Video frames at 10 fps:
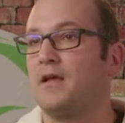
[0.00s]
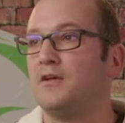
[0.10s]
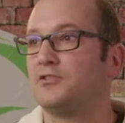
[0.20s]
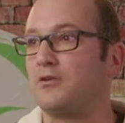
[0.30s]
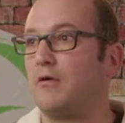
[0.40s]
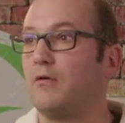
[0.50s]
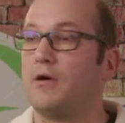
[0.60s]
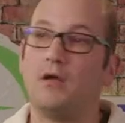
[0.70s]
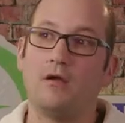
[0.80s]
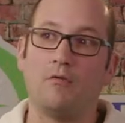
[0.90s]
So,
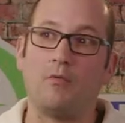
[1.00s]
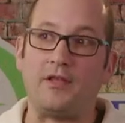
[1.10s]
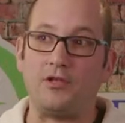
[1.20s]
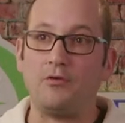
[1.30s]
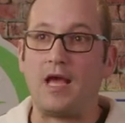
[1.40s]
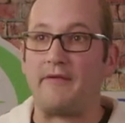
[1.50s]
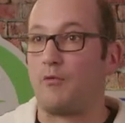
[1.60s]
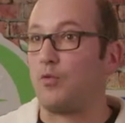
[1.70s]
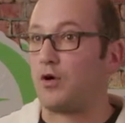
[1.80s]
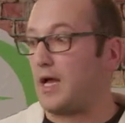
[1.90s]
when you have a
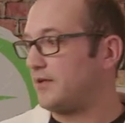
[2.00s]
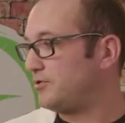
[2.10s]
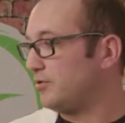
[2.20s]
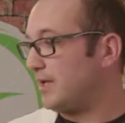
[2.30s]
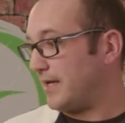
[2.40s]
workout tool like a